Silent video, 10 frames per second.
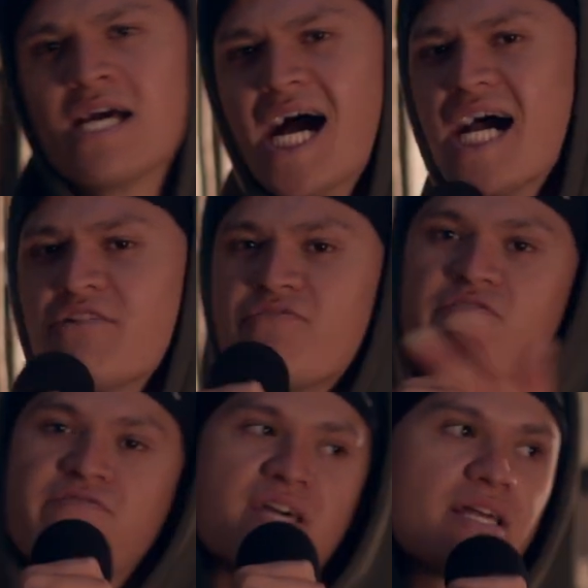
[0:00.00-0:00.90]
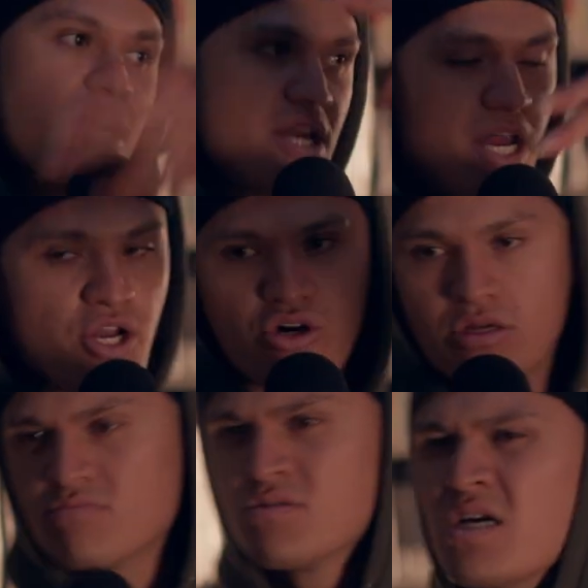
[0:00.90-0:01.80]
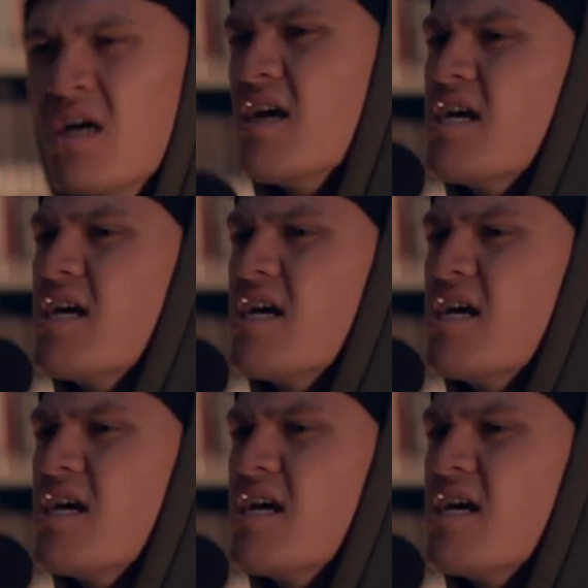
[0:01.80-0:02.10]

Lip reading: I never fear none, I know them shake.